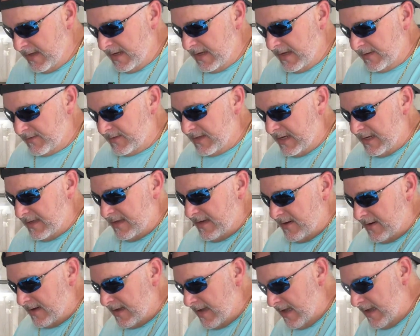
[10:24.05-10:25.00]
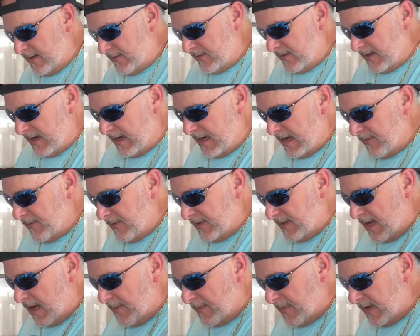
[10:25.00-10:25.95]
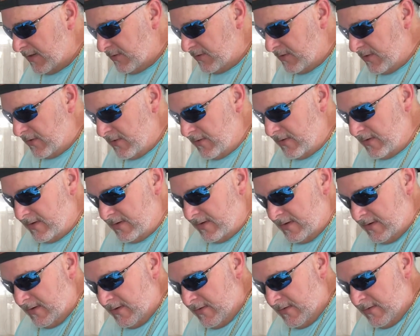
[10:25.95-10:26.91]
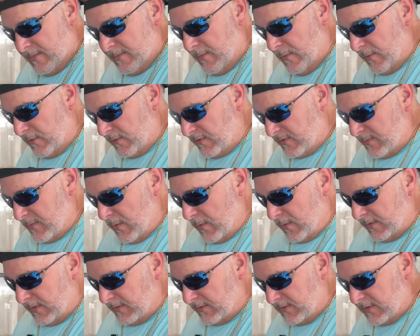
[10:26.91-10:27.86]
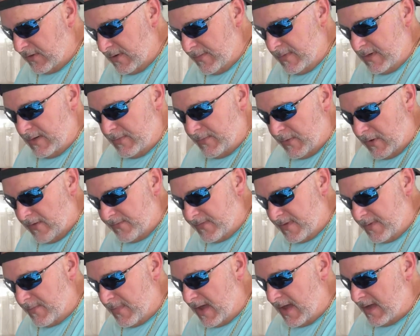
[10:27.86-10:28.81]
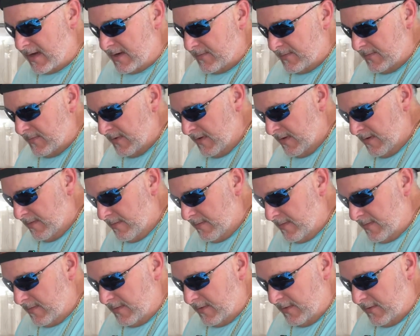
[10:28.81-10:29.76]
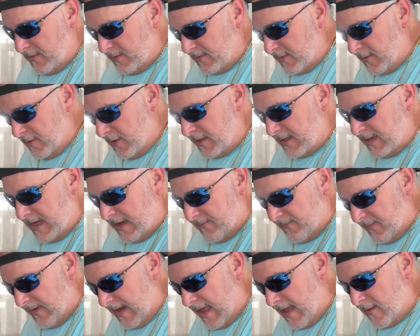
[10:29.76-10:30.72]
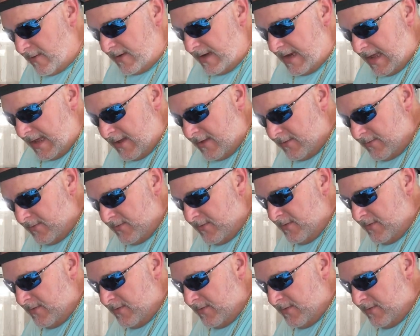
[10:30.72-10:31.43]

It's getting there, guys. And every time I stir it, more smoke is coming up off the bottom, you know, cooking that flour down.